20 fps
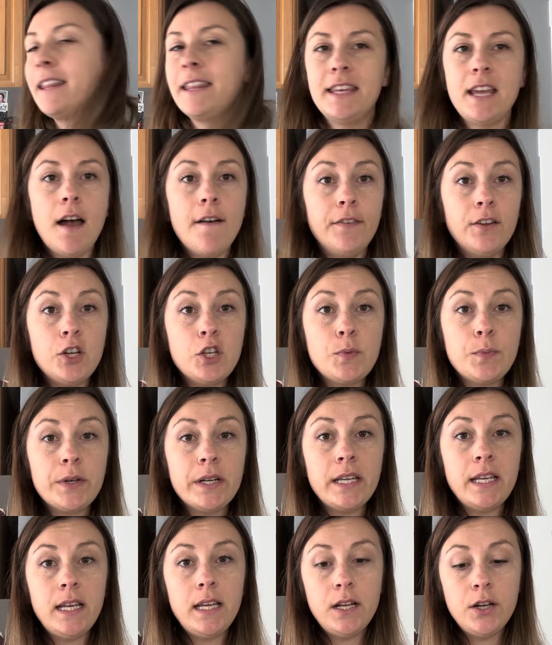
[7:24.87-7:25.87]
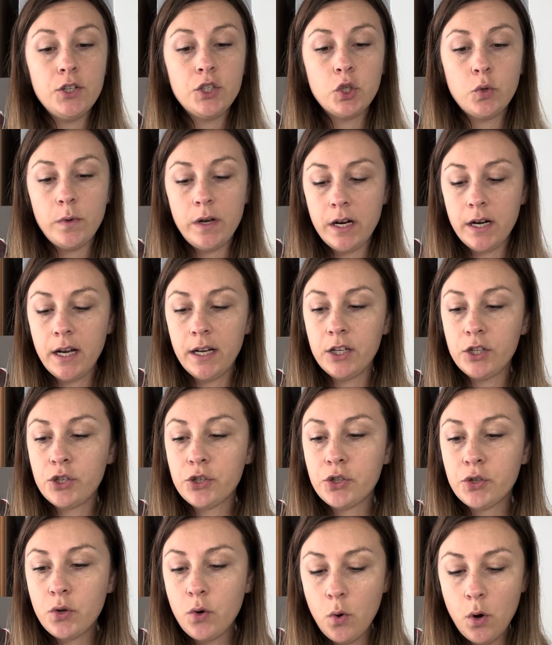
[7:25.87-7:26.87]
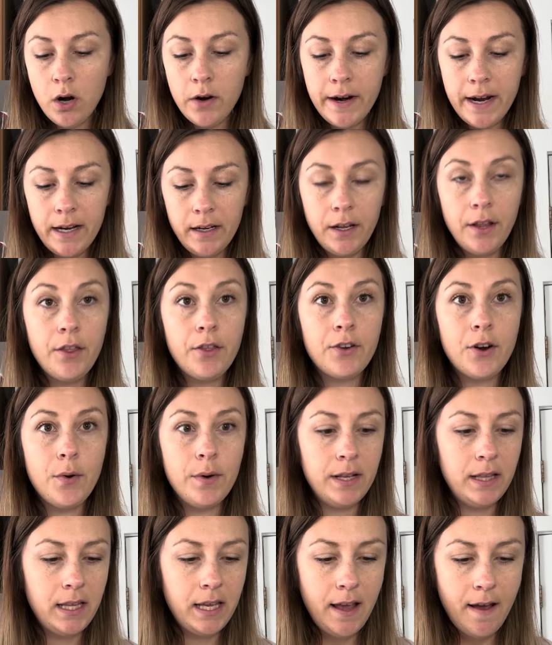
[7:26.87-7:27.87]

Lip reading: The oven is preheated, so we are gonna score it and throw it in the